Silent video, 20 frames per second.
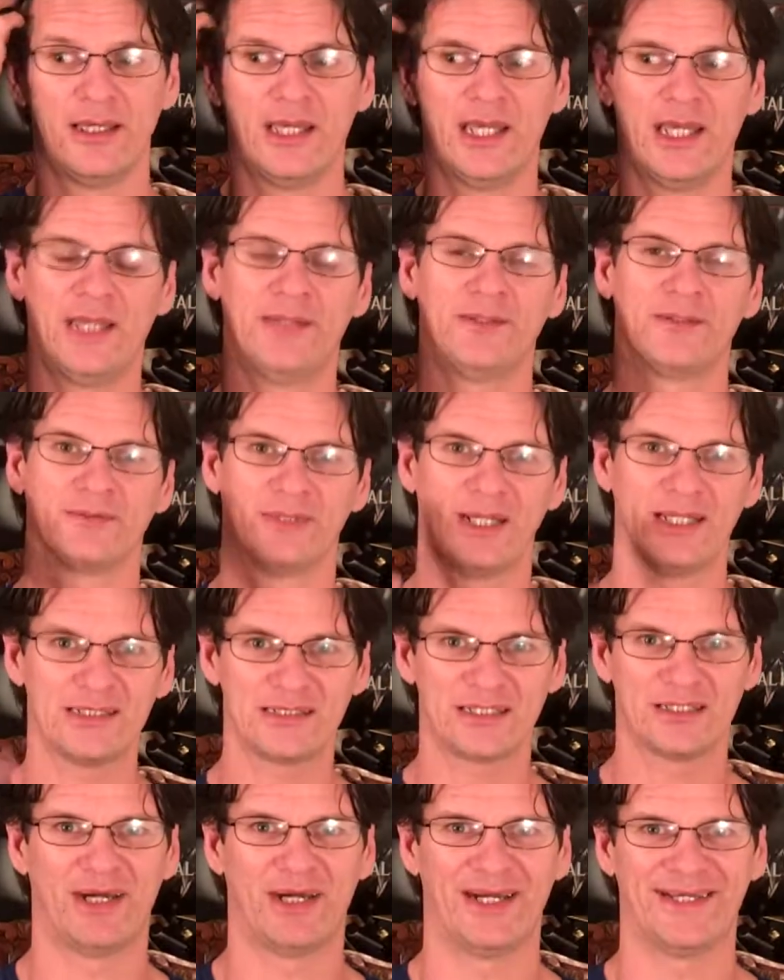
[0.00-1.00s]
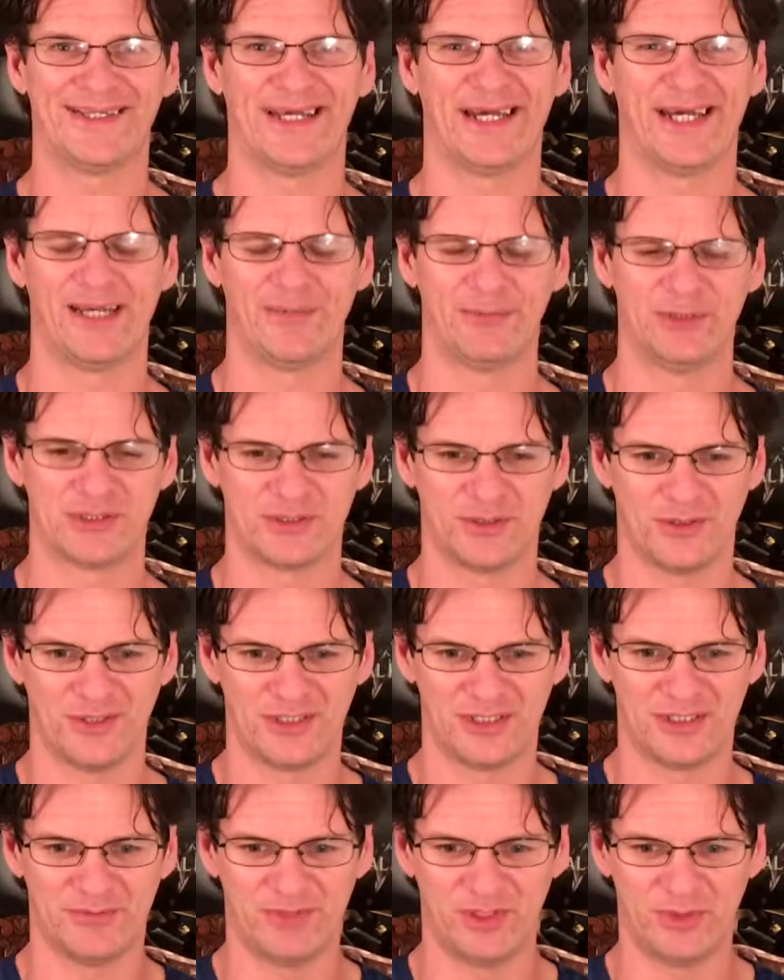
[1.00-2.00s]
And the rest time is going
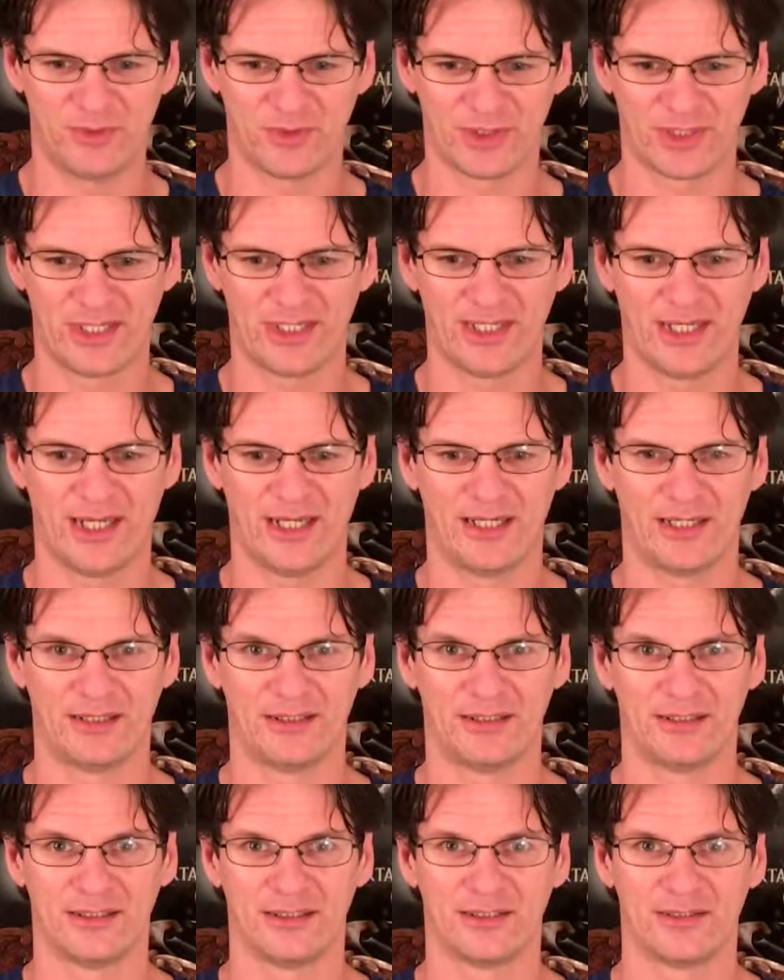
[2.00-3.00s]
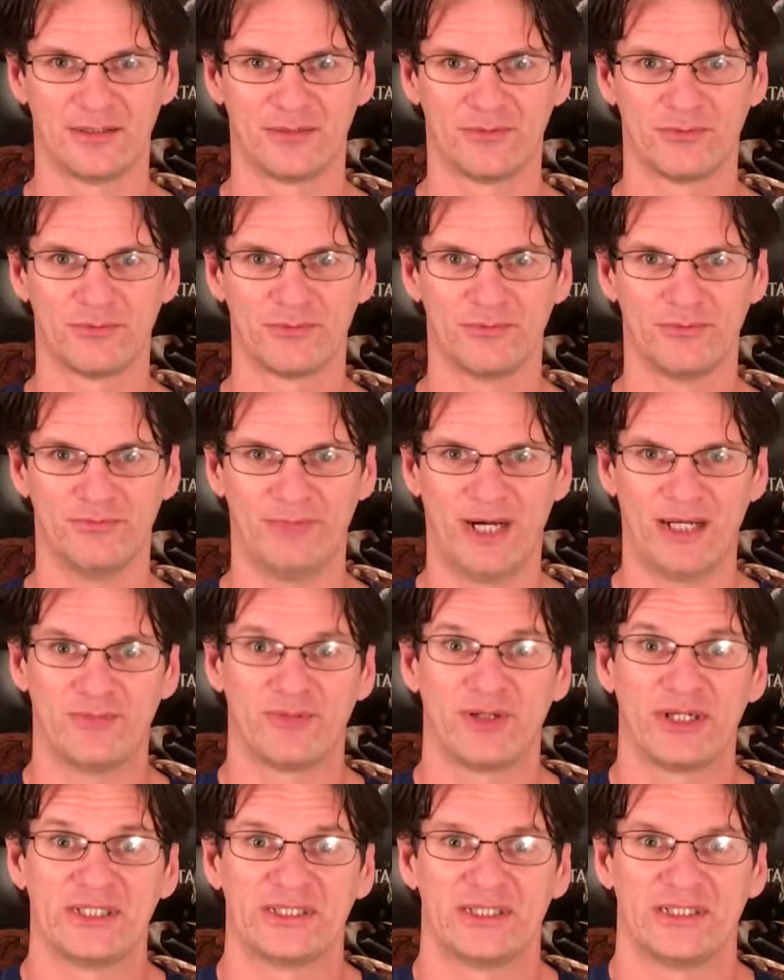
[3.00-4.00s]
to be working on my
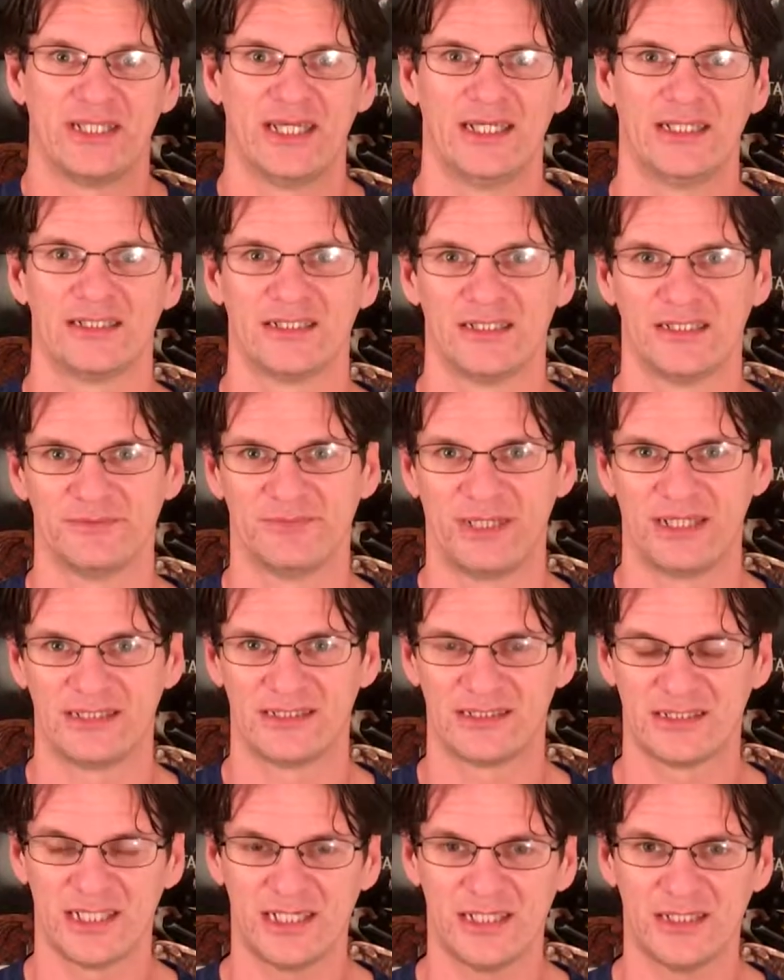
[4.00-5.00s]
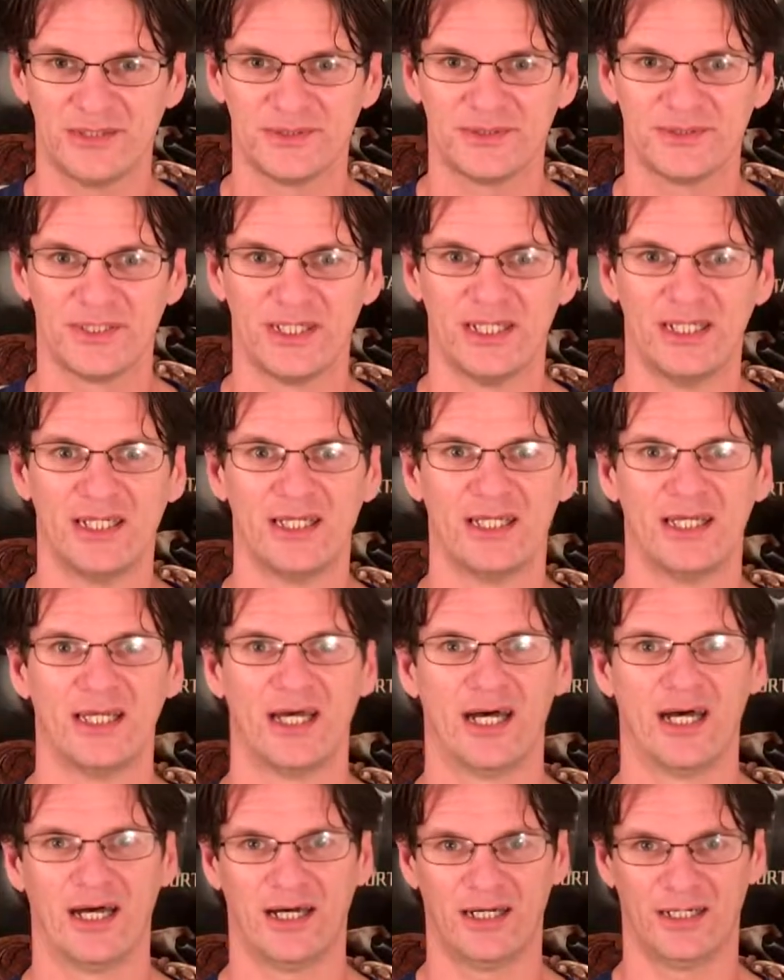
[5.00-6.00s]
presentation of myself,
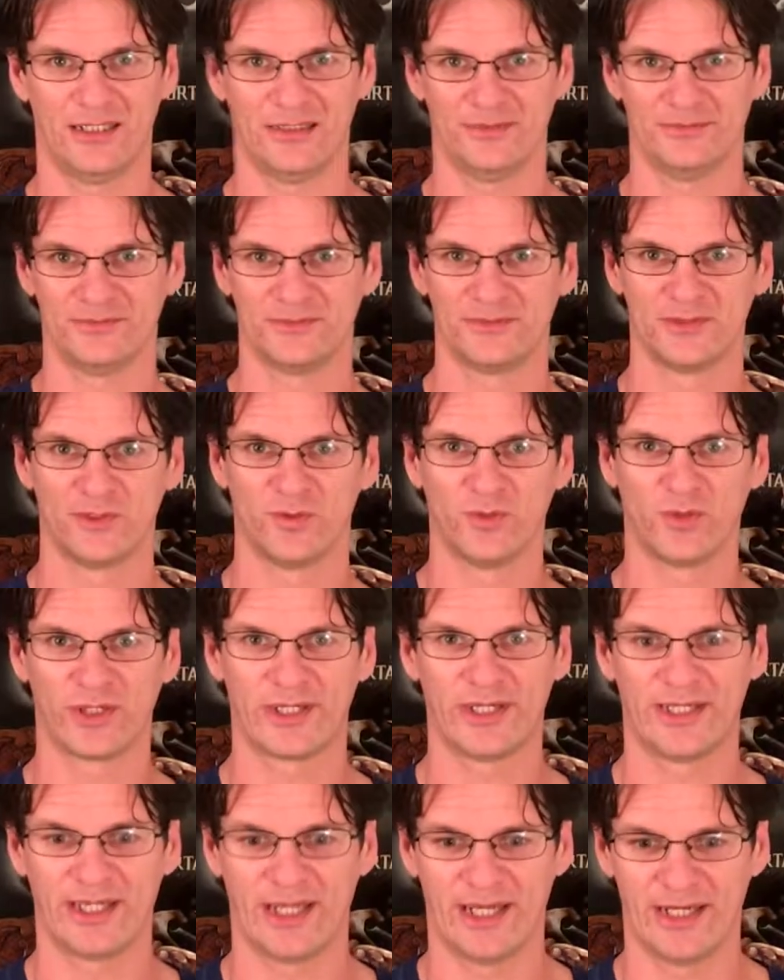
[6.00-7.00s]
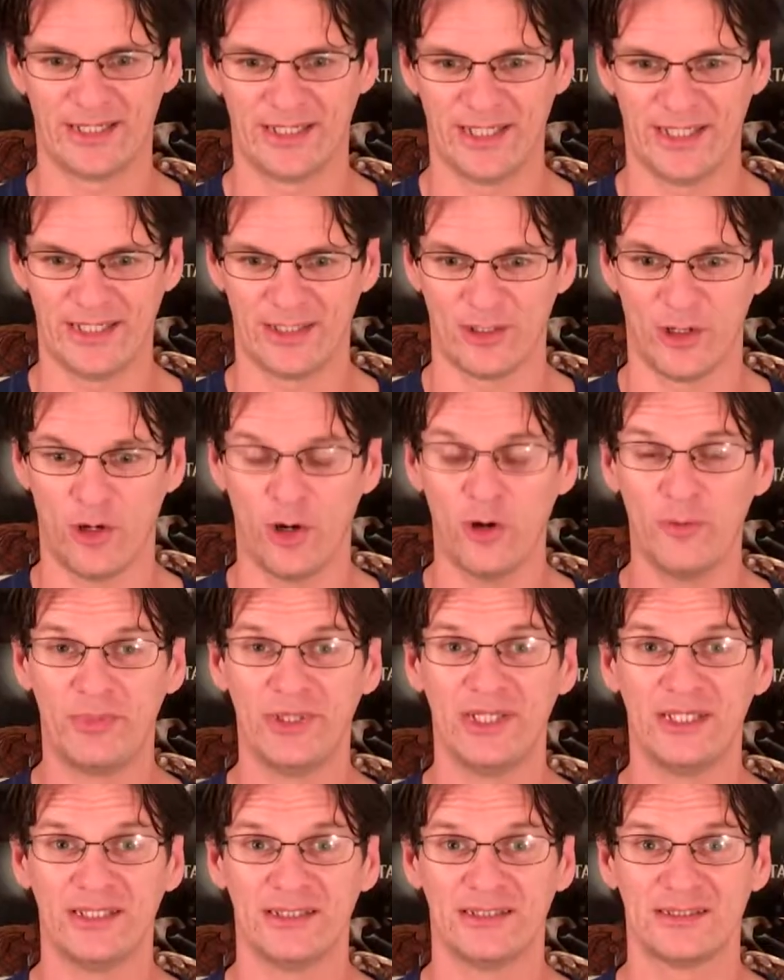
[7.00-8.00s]
um, working on getting
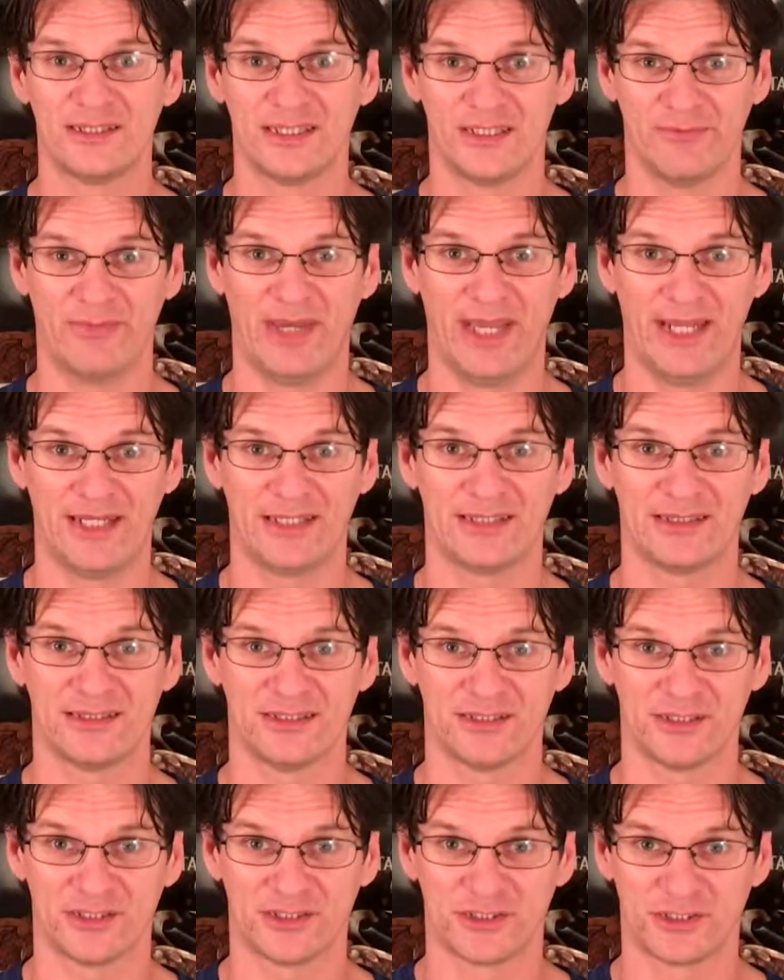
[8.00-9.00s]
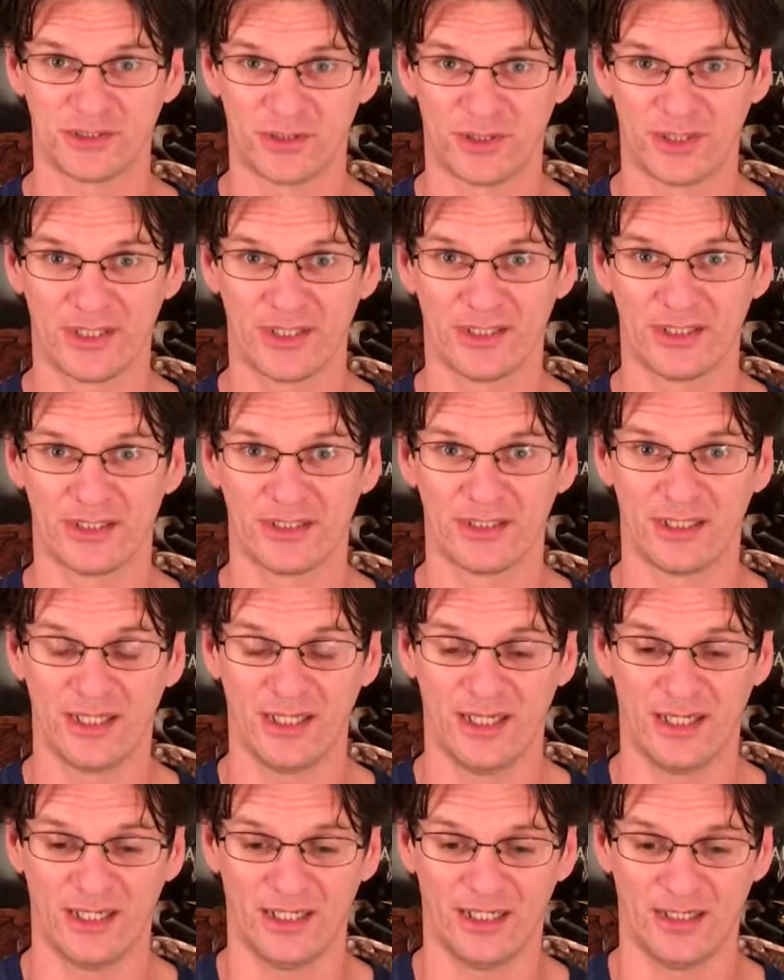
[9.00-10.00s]
opening cinematics that are short
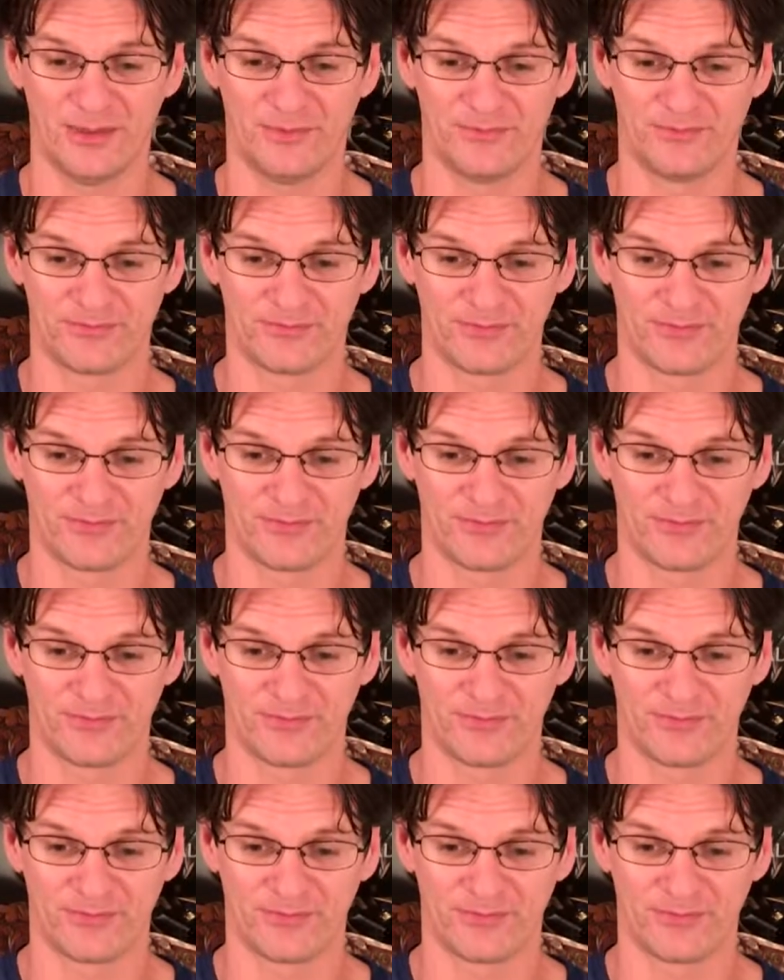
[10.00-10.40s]
um,